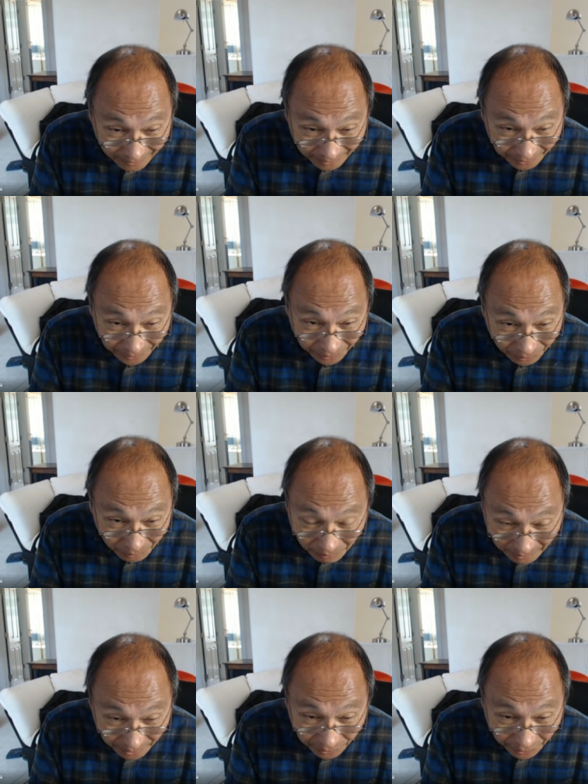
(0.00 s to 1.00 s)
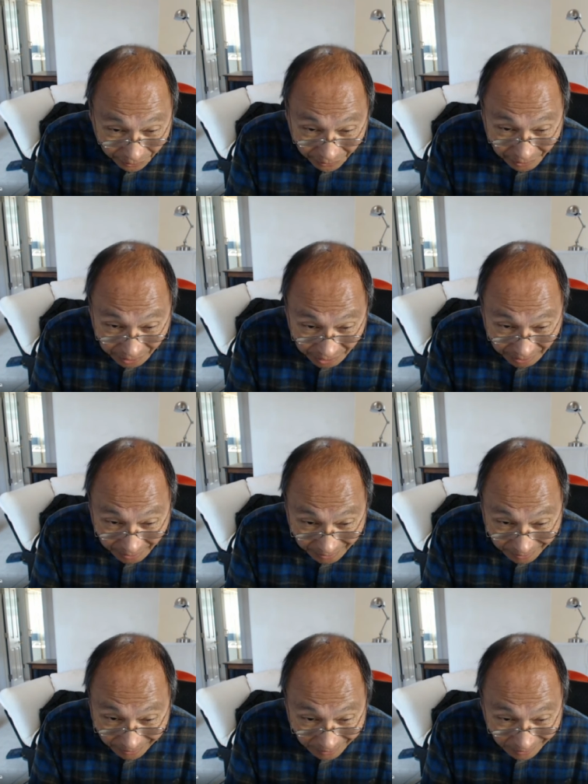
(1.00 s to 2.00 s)
you know,
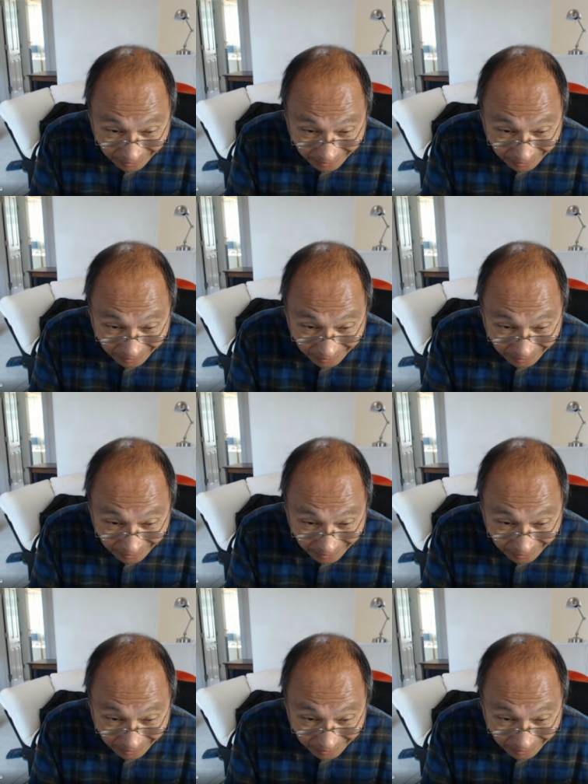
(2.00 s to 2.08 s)
encouraging